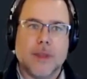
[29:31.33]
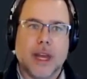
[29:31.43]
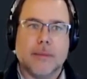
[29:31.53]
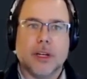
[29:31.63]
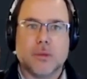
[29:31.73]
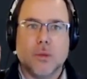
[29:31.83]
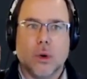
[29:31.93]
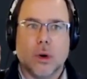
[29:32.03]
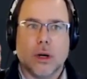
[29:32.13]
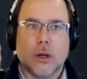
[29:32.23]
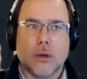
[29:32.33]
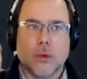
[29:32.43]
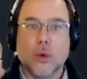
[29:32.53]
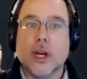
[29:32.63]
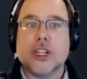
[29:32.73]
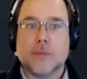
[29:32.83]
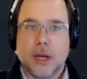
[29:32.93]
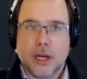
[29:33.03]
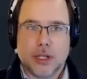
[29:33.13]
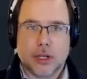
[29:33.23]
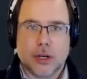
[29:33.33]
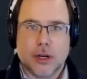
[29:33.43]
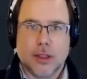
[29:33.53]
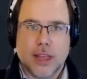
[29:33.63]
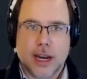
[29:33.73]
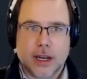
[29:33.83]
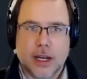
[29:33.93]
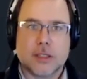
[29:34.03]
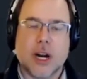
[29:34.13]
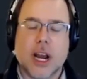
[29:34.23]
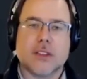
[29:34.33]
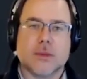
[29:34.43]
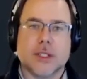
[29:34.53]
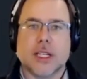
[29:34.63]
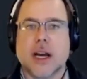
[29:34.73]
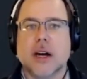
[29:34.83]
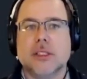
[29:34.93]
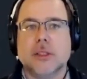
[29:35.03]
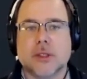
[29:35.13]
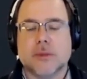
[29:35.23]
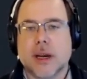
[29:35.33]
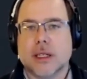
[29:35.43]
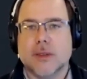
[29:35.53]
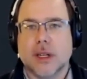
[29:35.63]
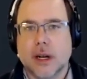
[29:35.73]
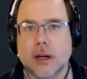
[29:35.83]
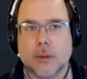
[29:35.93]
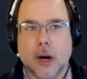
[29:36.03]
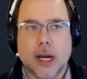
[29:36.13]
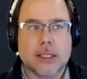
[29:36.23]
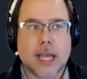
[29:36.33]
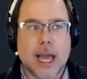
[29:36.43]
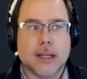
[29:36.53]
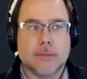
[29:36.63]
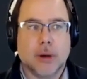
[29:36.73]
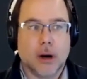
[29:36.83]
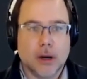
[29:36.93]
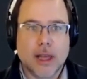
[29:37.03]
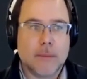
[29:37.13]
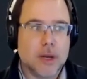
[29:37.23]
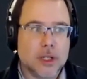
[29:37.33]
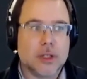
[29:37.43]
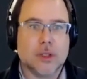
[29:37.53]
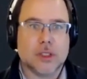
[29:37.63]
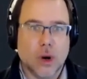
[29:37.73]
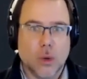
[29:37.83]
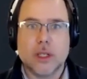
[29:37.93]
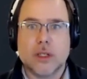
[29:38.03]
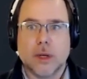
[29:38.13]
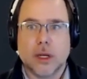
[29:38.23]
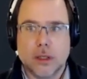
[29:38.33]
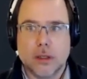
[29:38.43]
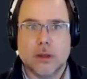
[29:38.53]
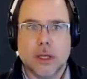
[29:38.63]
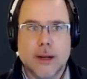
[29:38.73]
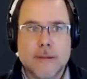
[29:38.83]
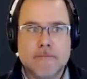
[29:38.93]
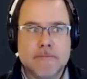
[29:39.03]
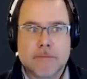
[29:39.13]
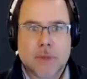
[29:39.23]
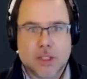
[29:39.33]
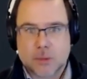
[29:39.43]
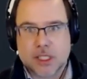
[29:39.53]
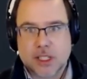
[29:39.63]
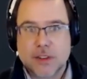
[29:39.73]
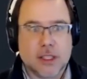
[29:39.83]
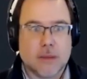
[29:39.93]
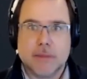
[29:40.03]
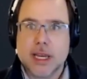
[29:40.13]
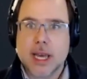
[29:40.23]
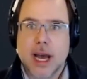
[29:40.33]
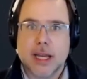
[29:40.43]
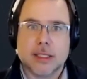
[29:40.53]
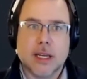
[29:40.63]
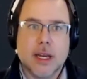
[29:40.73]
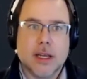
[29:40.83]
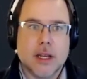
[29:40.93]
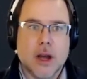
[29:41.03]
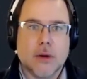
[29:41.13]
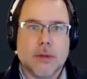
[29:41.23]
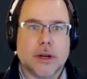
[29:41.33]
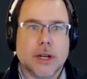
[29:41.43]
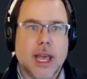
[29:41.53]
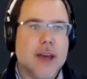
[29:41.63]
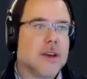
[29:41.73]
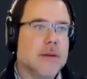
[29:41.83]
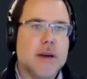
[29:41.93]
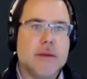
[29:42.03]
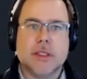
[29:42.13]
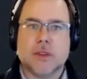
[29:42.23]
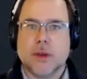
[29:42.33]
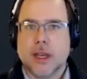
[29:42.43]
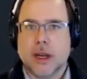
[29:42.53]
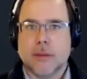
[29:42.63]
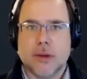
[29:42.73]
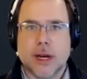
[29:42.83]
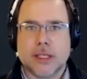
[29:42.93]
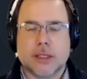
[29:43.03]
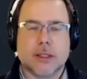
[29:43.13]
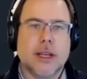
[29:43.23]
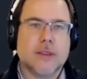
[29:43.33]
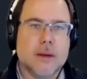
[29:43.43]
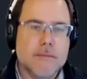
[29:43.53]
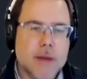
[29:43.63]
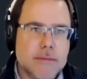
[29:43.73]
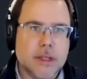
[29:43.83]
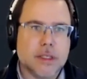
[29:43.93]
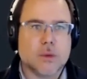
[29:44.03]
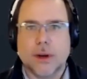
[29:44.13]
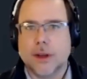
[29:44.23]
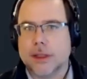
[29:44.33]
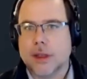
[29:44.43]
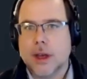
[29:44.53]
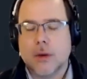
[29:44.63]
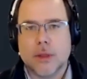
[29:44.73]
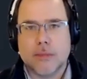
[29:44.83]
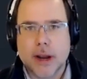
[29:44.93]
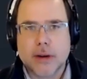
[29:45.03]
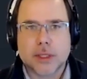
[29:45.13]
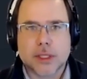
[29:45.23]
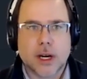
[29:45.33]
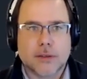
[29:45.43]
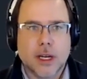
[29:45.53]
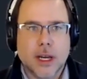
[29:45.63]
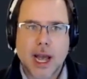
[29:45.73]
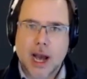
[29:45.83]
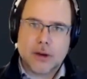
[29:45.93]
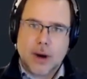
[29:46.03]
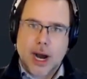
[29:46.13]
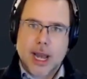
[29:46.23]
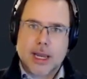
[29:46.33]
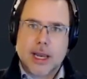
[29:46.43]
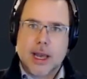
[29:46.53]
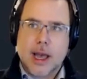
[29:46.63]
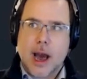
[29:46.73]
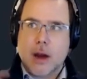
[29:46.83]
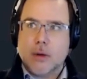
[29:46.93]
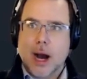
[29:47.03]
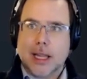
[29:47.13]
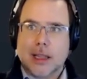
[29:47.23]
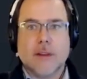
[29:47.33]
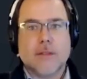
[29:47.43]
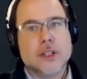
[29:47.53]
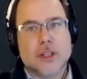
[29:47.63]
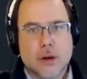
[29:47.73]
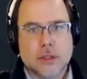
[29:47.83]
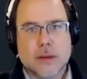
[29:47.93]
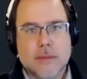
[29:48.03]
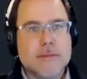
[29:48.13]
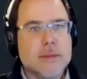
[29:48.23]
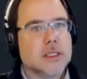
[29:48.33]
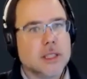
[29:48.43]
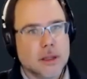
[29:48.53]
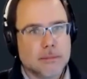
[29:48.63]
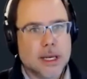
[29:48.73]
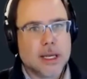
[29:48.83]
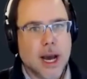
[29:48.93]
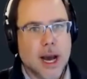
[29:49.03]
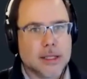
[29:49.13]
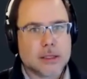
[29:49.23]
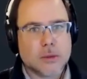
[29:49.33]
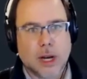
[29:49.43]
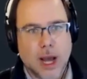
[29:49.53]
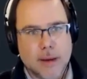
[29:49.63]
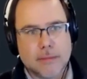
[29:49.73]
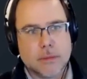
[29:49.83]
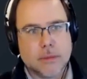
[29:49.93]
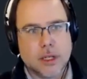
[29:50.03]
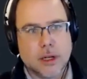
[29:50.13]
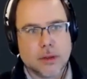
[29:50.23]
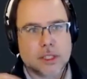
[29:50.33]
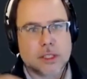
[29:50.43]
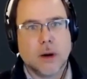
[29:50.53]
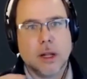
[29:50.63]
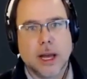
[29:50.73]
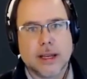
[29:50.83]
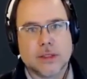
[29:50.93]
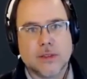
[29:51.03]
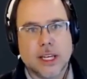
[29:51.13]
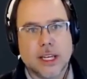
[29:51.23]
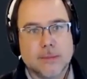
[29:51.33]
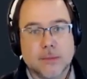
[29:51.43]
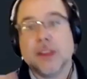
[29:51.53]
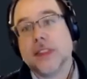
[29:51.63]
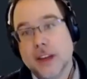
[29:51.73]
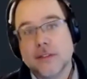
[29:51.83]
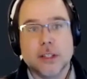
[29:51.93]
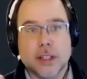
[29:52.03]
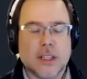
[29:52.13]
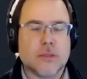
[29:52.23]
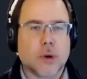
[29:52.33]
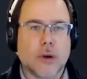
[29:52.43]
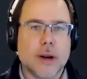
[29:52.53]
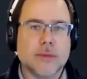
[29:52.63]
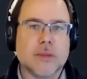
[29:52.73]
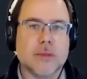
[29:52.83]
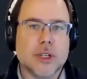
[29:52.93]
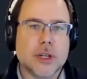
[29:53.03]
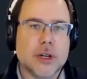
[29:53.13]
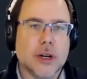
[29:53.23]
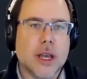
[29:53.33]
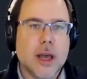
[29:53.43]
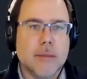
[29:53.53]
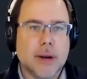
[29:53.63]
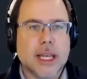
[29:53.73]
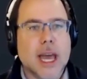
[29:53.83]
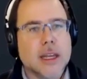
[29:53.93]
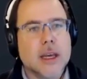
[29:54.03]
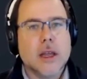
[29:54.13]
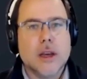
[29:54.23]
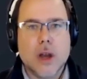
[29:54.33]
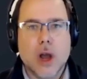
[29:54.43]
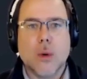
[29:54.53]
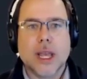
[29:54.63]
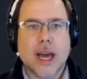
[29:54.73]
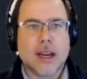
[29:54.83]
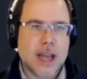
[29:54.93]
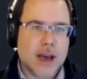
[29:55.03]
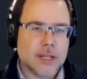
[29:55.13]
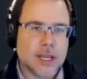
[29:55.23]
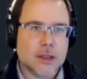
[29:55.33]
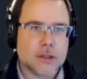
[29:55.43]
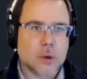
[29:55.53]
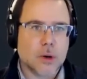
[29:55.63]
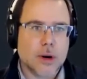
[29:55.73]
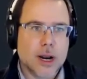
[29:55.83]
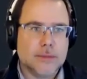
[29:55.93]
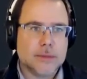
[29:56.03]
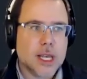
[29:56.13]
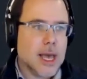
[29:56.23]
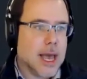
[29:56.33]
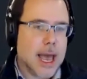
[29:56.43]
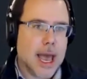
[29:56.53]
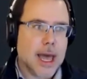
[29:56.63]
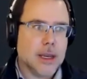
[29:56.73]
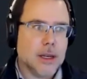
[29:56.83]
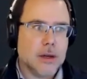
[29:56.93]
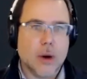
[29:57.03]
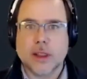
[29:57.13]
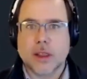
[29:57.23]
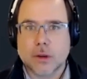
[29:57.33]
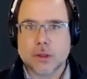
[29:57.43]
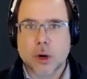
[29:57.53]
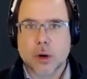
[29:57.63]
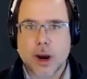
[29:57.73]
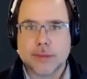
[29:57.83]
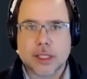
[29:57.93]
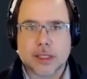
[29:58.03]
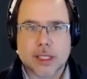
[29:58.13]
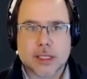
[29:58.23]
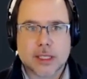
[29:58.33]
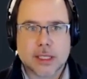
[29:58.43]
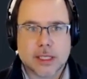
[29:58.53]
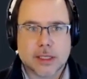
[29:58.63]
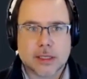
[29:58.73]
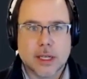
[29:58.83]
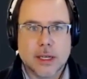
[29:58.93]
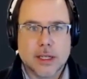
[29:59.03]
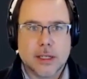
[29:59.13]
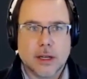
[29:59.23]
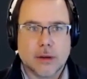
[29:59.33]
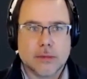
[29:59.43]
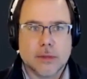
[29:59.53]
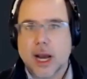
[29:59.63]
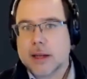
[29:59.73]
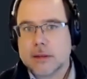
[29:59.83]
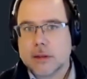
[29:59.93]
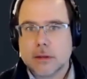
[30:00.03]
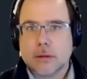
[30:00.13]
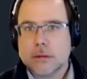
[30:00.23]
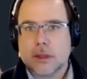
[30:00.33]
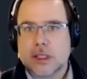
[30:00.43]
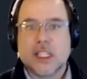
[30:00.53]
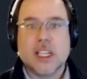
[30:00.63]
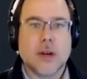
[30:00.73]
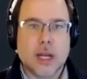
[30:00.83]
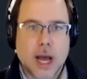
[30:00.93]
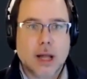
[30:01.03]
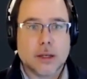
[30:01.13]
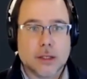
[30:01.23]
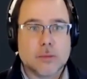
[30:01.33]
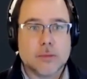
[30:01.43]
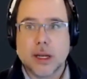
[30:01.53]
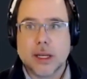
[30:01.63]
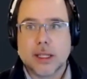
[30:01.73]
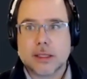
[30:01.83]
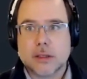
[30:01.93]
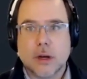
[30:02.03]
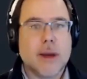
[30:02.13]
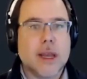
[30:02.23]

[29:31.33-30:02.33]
and a much more rich picture that a customer has from a technology perspective in an enterprise? And part of that picture is going to include specifically the big guys. You know, they're going to have commitments with AWS. They're going to have commitments with Microsoft. How do I leverage those commitments to the big guys when I'm, this small ISV? And thankfully these programs have matured, but again, knowing how to navigate those programs and knowing that those programs exist is, not secret knowledge, but it's domain